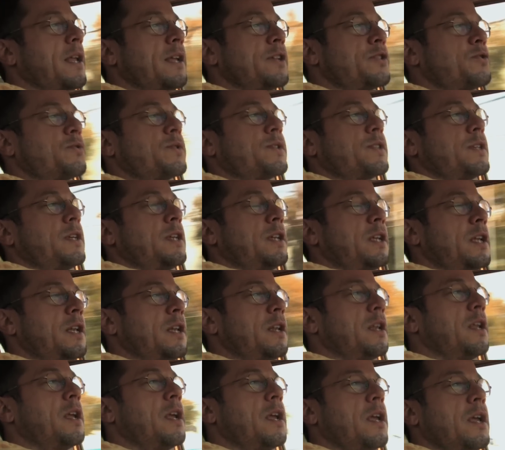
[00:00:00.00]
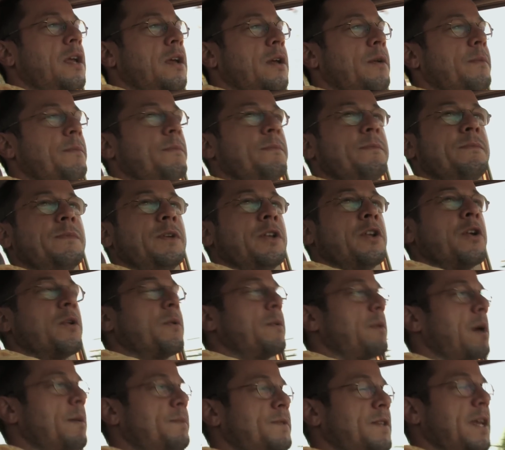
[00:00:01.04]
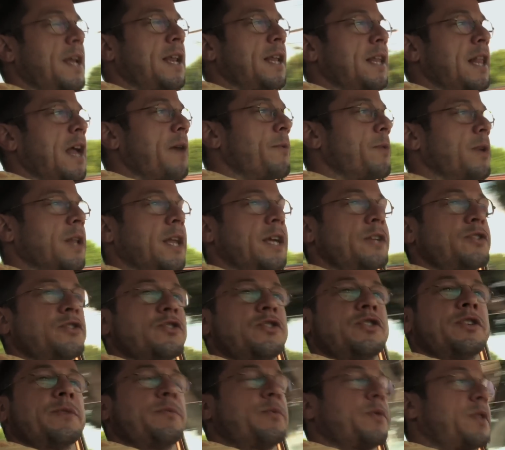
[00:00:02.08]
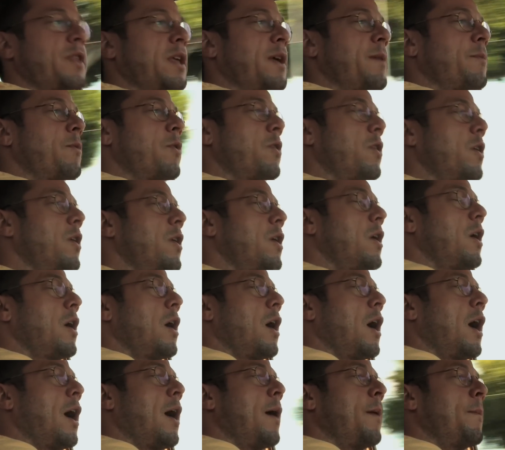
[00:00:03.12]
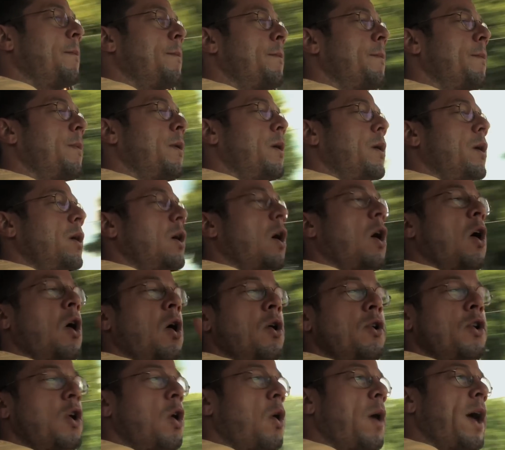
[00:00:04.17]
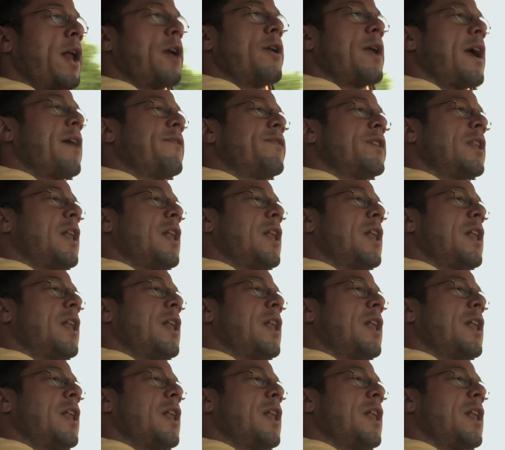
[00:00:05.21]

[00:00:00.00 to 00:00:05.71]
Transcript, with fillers: interested in, you know, upsetting that relationship with him. Or, um, oh no, I don't have a